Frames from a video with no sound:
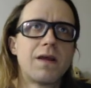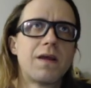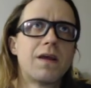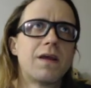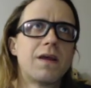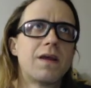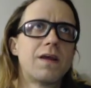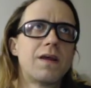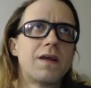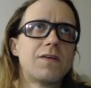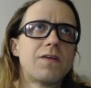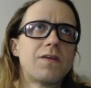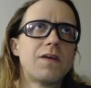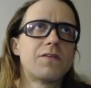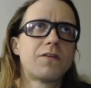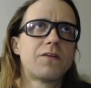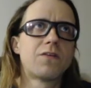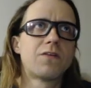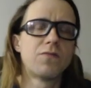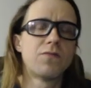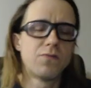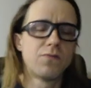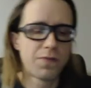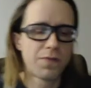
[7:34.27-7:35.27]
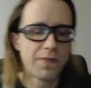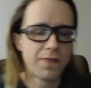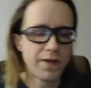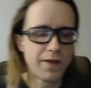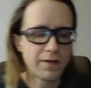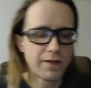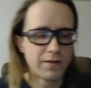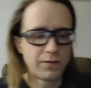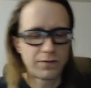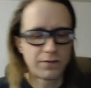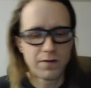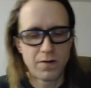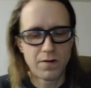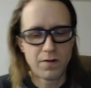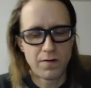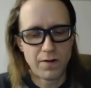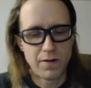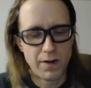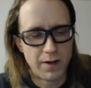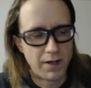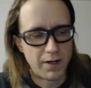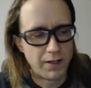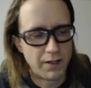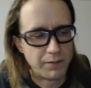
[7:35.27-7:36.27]
it's a cool thing that's
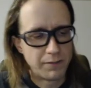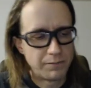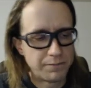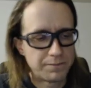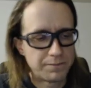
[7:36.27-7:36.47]
going on.